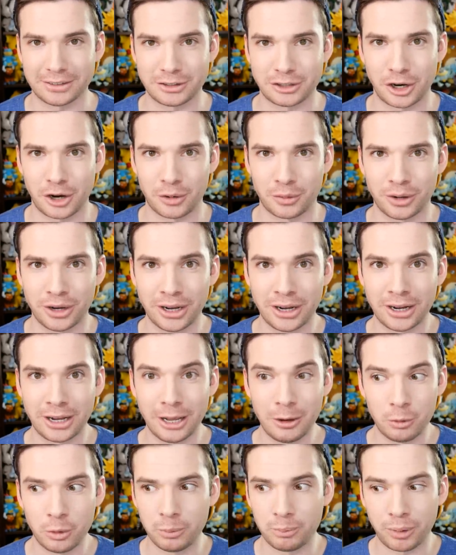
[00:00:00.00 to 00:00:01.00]
So
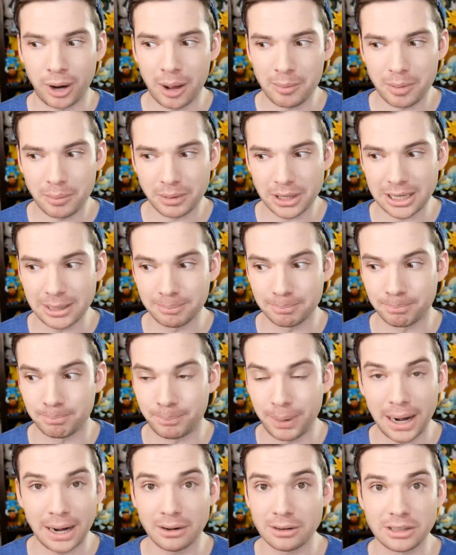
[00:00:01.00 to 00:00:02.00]
it would probably
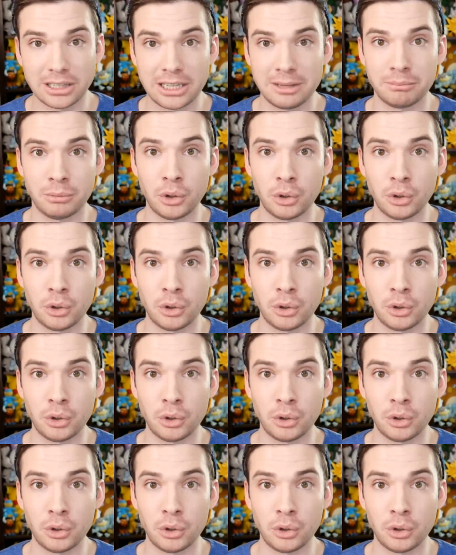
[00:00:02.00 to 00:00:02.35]
barely